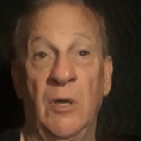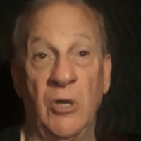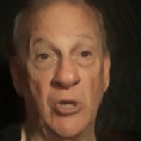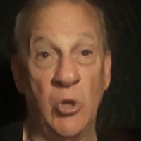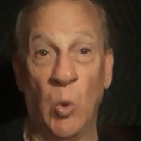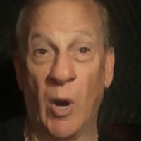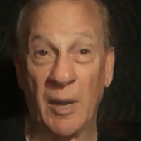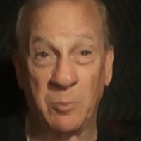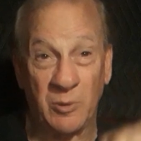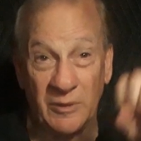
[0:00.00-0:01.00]
You
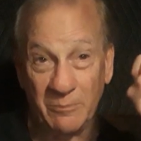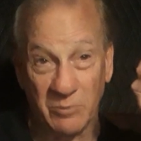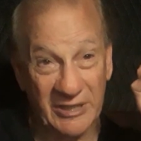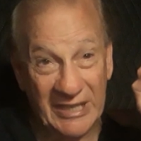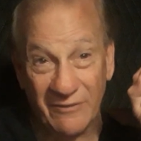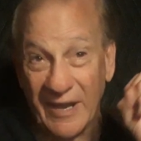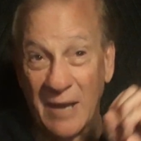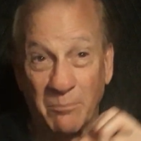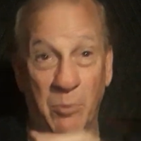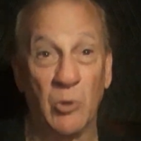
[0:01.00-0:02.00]
want to believe in
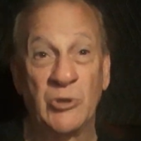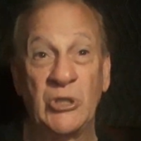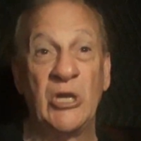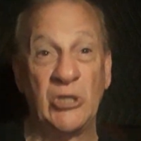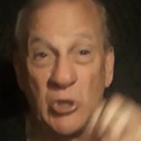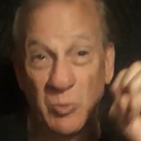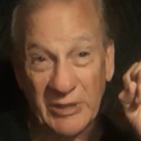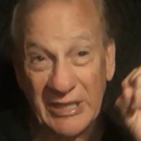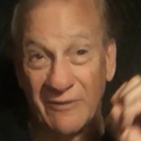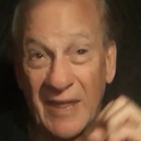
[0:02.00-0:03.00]
that bullshit, you
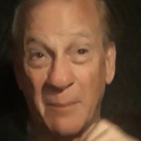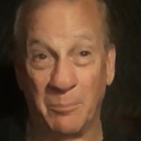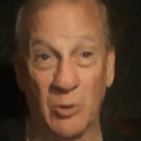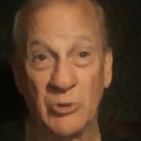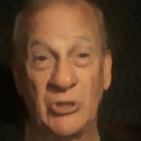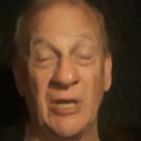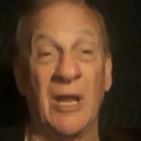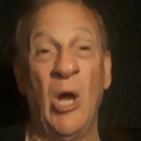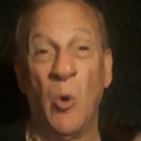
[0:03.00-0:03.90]
believe in that bullshit.